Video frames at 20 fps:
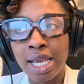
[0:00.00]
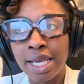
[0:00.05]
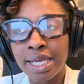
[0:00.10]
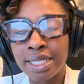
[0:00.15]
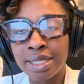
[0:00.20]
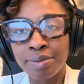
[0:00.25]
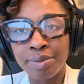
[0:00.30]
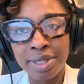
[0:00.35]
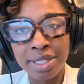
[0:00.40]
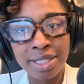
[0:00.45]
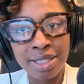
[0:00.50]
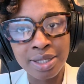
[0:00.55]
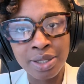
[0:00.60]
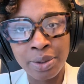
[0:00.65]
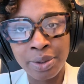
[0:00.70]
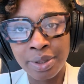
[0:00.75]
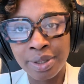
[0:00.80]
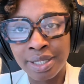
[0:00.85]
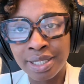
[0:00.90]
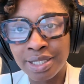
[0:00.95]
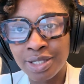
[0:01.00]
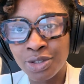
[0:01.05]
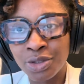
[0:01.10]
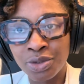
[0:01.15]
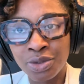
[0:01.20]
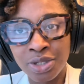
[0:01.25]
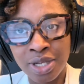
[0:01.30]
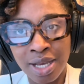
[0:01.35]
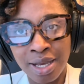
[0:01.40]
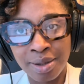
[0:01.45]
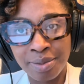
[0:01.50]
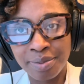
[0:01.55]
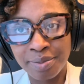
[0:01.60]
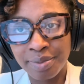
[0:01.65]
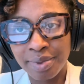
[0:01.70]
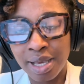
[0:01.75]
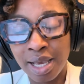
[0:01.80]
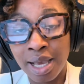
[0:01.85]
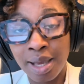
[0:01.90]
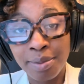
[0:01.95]
As a business owner, this is your job.
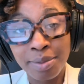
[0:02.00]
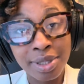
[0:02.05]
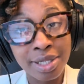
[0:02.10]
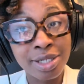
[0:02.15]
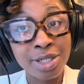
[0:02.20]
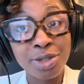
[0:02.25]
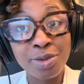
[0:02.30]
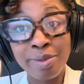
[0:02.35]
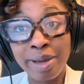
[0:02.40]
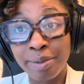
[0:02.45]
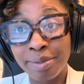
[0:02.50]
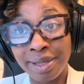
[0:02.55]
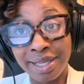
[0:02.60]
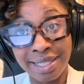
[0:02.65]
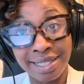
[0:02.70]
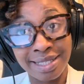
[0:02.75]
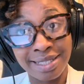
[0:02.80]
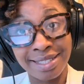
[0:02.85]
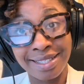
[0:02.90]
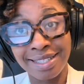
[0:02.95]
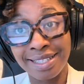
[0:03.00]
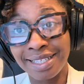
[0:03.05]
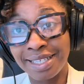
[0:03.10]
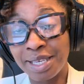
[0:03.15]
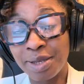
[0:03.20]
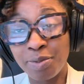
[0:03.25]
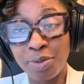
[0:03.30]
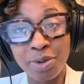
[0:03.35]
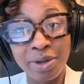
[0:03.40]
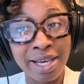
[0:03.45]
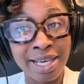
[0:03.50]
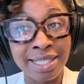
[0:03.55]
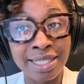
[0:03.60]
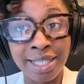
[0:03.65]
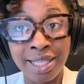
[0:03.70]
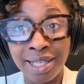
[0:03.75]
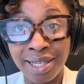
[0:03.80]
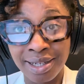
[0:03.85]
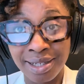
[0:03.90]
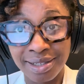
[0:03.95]
I'm going to do my best to keep you guys
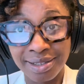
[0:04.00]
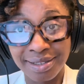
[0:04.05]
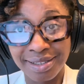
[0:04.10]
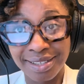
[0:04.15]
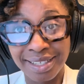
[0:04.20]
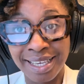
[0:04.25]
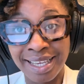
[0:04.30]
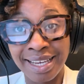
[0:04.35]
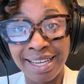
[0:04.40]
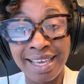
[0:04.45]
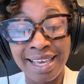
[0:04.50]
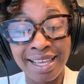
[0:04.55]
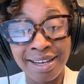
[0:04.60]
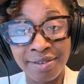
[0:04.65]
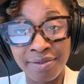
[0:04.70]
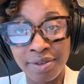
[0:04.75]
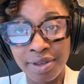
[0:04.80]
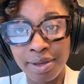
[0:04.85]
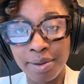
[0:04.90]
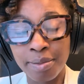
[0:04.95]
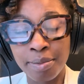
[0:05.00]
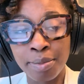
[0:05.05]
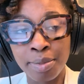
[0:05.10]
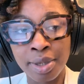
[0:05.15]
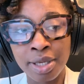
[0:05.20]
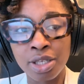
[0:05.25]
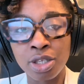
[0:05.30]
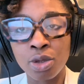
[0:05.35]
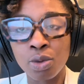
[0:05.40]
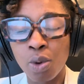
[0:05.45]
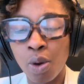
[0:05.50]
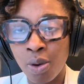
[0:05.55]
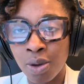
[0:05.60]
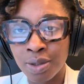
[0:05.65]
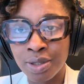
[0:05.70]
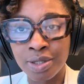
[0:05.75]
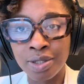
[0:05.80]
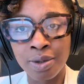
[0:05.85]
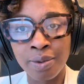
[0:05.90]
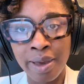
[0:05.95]
alert and ahead of it, but you
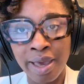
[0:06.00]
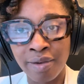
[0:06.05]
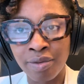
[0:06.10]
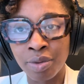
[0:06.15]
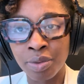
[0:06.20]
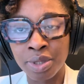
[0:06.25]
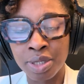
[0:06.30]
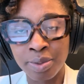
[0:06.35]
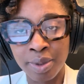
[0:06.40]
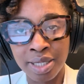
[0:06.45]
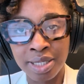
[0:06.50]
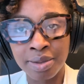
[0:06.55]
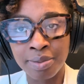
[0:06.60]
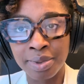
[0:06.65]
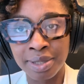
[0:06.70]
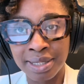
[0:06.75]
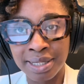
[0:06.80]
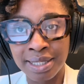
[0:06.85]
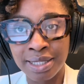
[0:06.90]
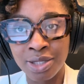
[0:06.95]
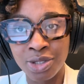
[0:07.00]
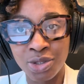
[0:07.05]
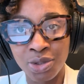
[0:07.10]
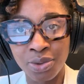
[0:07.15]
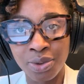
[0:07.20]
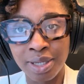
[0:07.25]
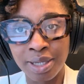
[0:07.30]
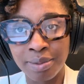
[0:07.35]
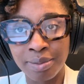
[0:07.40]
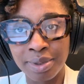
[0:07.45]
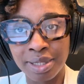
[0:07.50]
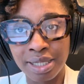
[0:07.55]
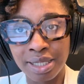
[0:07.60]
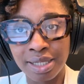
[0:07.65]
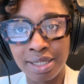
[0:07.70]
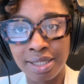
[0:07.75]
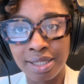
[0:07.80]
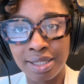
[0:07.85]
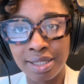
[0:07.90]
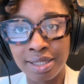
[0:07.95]
also have a responsibility to your company.